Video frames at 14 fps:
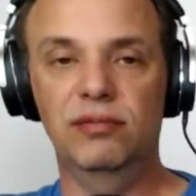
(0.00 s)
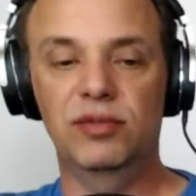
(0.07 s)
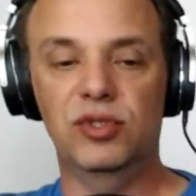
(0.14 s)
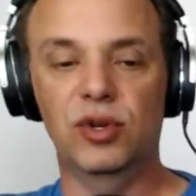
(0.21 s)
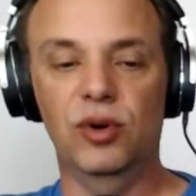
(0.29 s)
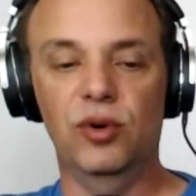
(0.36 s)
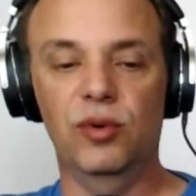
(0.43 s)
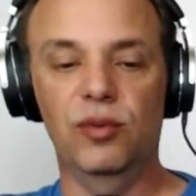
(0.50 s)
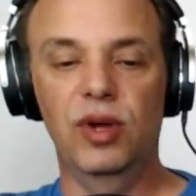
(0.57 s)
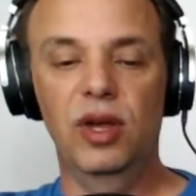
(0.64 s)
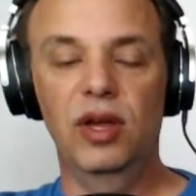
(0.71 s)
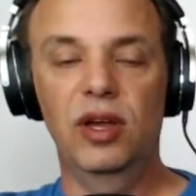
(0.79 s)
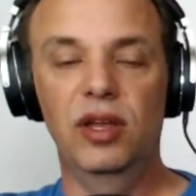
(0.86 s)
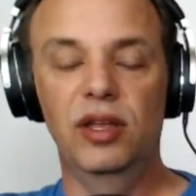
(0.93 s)
So
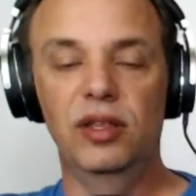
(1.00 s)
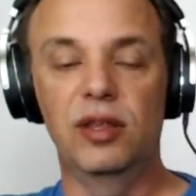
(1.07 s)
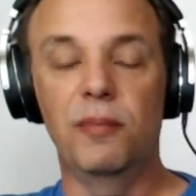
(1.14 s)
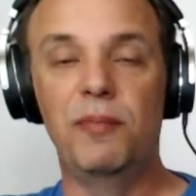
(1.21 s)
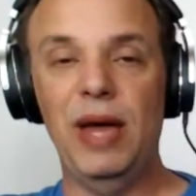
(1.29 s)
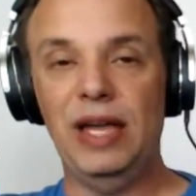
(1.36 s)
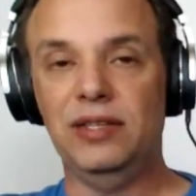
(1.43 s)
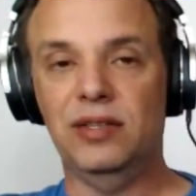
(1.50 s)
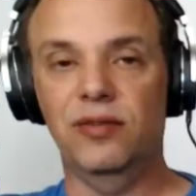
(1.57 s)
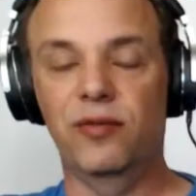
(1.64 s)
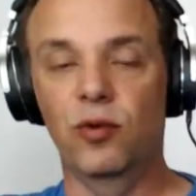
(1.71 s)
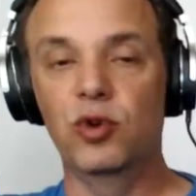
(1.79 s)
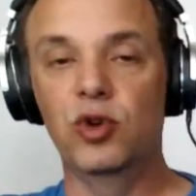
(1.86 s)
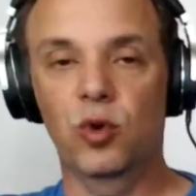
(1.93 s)
the best
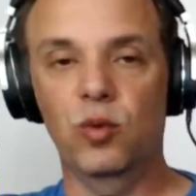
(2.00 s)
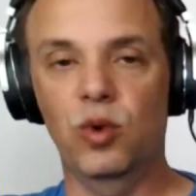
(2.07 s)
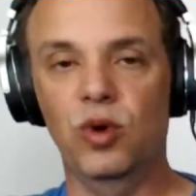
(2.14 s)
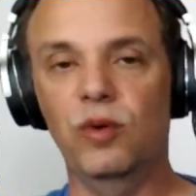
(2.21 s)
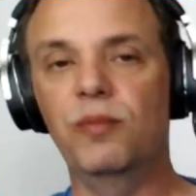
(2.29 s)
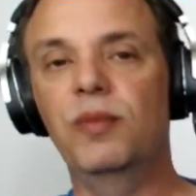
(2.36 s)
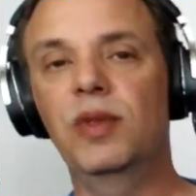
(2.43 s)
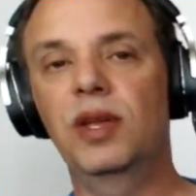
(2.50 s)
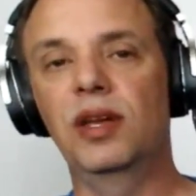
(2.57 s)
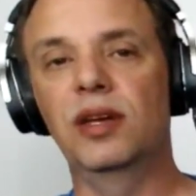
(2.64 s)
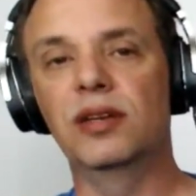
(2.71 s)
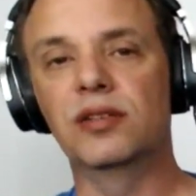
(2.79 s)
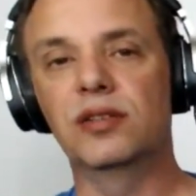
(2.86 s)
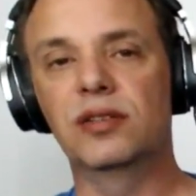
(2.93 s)
for your room
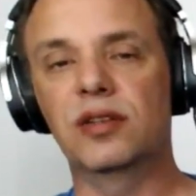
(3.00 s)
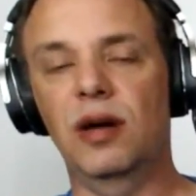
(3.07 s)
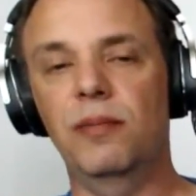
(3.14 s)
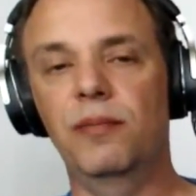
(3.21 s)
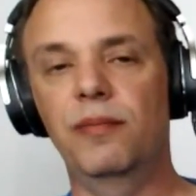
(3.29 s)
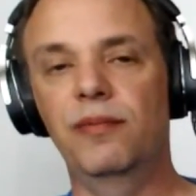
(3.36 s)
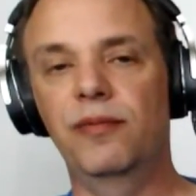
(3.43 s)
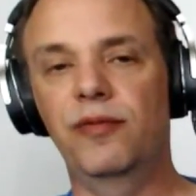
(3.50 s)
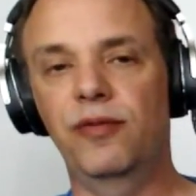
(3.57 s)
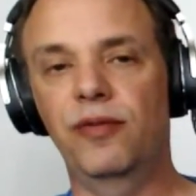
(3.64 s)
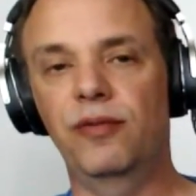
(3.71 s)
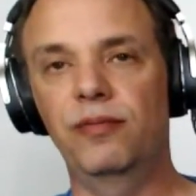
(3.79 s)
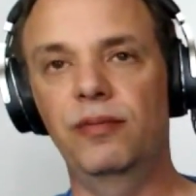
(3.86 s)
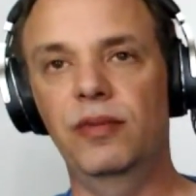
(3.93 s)
is top
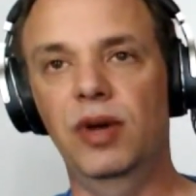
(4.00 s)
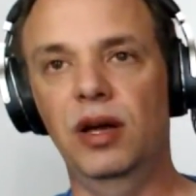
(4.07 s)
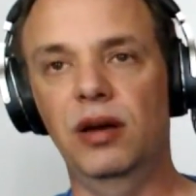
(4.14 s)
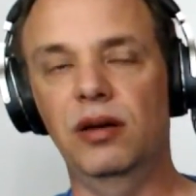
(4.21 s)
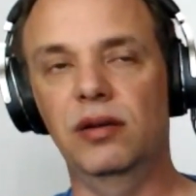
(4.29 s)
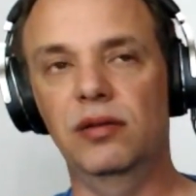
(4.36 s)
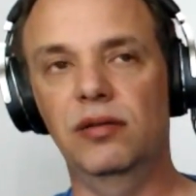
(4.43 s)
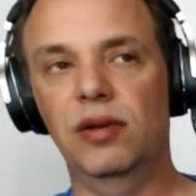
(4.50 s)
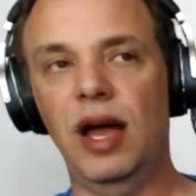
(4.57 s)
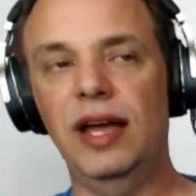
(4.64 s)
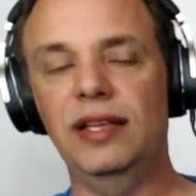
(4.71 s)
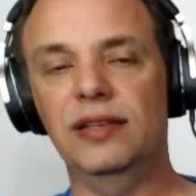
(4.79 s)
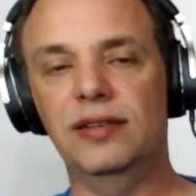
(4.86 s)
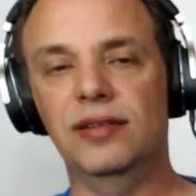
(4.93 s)

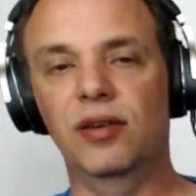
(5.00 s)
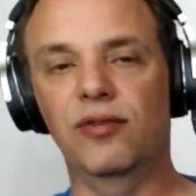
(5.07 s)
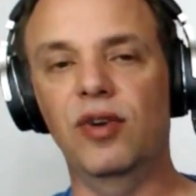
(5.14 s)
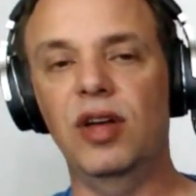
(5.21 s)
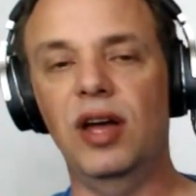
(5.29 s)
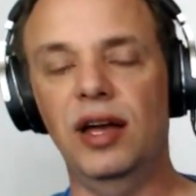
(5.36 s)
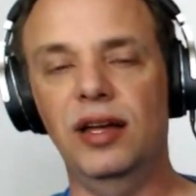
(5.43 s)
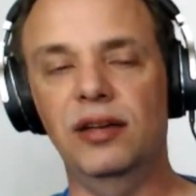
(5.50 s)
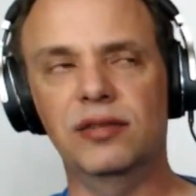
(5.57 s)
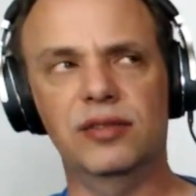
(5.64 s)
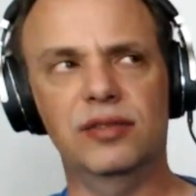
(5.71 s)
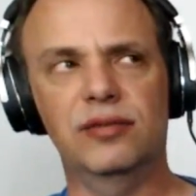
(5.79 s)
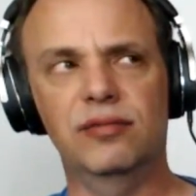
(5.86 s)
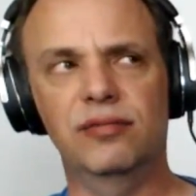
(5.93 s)
heights or front
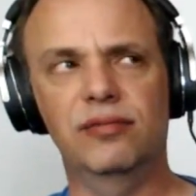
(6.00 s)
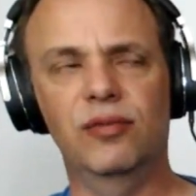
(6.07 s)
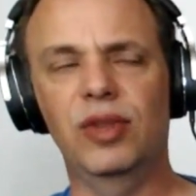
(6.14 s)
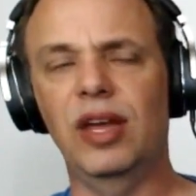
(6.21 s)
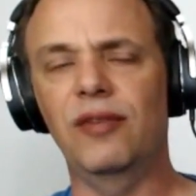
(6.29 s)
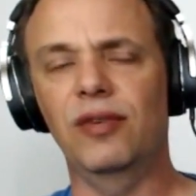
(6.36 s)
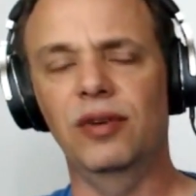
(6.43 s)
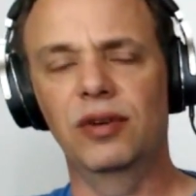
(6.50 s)
heights. Whatever.